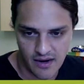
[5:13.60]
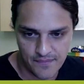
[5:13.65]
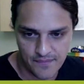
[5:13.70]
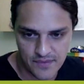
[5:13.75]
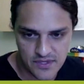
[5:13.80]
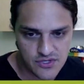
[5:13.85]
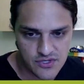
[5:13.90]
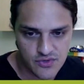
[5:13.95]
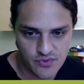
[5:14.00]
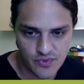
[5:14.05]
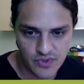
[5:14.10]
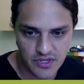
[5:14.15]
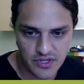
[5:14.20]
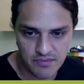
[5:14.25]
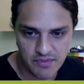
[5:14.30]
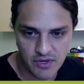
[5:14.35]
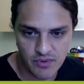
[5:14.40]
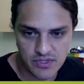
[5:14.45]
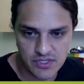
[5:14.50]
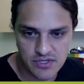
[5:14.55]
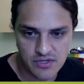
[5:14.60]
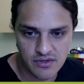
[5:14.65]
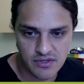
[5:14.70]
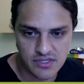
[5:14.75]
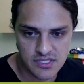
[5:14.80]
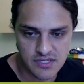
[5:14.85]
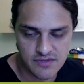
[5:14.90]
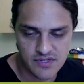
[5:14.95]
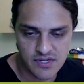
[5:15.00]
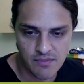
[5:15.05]
This is a really big one too,
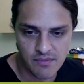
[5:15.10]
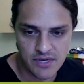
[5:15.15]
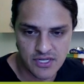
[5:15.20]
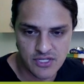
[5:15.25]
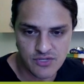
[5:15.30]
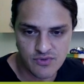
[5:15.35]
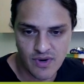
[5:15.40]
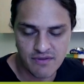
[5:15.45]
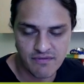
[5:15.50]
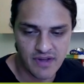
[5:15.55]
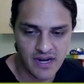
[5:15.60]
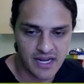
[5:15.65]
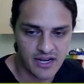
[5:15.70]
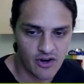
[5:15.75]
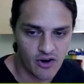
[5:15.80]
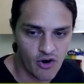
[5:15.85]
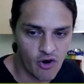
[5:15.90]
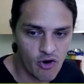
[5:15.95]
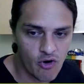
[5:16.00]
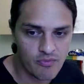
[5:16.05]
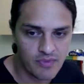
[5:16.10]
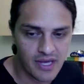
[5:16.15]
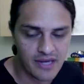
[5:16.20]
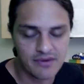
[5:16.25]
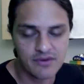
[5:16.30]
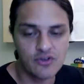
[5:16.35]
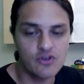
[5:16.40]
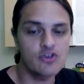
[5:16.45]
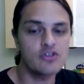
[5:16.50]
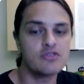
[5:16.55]
because if somebody's renovating a home,
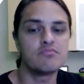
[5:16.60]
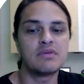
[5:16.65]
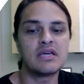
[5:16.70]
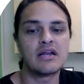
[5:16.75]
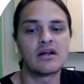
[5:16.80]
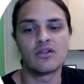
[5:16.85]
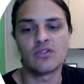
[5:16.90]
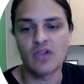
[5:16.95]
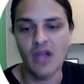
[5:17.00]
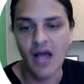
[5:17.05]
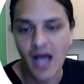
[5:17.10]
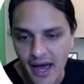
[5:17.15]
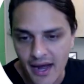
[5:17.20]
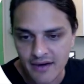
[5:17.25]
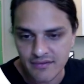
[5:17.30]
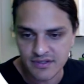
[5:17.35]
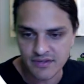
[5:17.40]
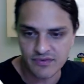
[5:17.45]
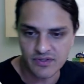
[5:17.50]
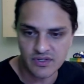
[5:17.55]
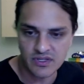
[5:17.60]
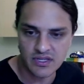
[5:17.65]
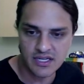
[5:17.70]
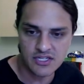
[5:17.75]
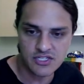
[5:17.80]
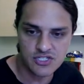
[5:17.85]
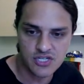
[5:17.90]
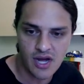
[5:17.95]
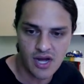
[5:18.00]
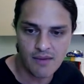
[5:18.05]
that could mean a lot of different
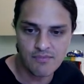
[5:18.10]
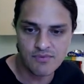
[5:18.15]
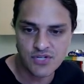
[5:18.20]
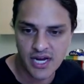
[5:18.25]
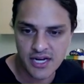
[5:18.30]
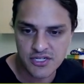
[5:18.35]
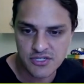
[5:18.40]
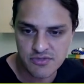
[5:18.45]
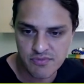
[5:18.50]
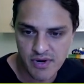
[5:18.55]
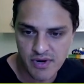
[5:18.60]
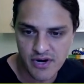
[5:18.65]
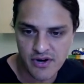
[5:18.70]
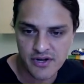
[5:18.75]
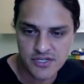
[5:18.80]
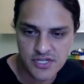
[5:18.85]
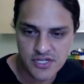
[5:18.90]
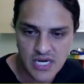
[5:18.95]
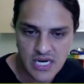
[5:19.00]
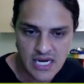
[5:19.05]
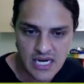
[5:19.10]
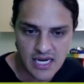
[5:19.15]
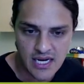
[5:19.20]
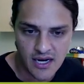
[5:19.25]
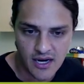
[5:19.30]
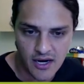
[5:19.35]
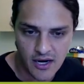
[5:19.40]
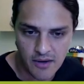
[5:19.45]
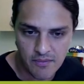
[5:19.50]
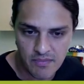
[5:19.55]
things. Job change, marriage,
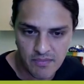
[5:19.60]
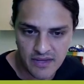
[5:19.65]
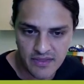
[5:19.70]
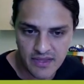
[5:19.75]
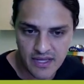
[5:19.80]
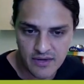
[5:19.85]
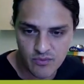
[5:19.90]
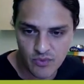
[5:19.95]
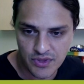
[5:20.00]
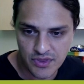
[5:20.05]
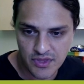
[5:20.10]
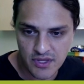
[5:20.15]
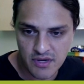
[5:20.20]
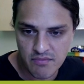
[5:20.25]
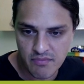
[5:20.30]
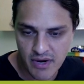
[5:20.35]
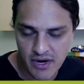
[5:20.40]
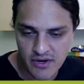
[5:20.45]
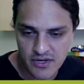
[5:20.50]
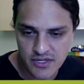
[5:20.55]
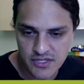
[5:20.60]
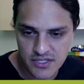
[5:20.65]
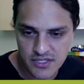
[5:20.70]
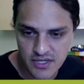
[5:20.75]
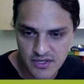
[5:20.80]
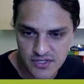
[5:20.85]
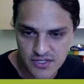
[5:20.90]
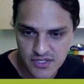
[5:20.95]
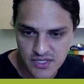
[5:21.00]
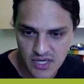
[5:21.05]
and then within marriage,
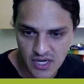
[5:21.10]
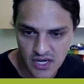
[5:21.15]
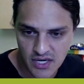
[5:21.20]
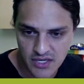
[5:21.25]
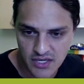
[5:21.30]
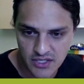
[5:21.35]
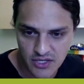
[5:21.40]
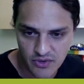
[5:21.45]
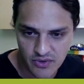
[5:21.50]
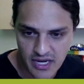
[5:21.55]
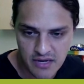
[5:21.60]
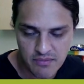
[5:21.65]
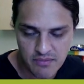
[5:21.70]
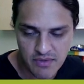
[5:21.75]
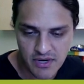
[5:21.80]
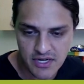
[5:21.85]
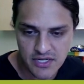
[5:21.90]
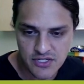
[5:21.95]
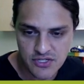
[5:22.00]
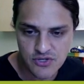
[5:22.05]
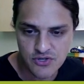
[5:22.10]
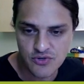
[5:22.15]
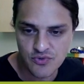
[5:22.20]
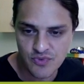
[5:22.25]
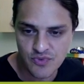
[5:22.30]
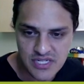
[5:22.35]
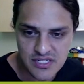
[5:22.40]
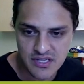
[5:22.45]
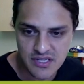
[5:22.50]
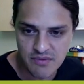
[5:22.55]
there's getting married soon,
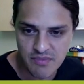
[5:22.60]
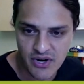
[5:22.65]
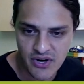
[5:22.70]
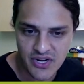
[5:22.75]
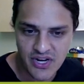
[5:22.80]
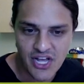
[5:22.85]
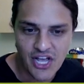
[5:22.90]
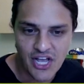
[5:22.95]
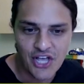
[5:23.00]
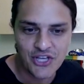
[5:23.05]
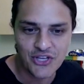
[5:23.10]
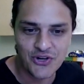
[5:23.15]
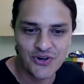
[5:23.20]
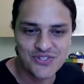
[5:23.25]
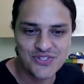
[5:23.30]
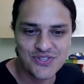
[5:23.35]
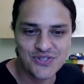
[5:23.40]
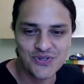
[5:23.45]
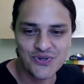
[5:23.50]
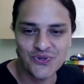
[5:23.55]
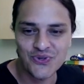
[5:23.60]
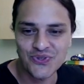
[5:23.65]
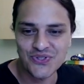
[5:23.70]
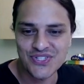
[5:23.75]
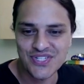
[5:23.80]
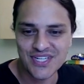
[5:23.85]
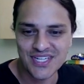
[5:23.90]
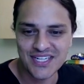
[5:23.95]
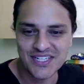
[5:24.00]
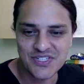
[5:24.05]
recently married. You notice that Google
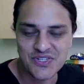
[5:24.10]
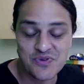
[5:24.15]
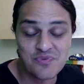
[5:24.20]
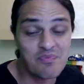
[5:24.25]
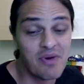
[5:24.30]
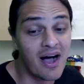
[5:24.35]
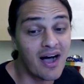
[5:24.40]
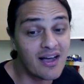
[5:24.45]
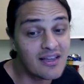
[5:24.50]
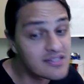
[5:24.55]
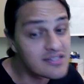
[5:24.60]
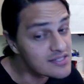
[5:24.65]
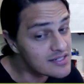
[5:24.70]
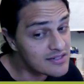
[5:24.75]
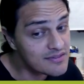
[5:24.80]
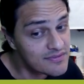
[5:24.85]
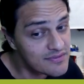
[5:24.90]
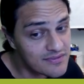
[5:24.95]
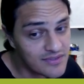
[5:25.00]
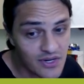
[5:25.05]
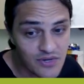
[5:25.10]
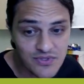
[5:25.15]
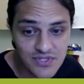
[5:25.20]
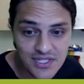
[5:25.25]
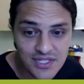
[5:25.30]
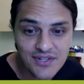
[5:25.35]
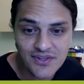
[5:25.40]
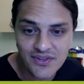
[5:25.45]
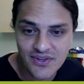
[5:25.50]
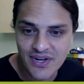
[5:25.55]
was sticking to positive notes
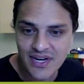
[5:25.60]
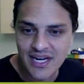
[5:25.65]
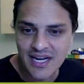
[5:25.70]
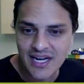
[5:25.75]
here.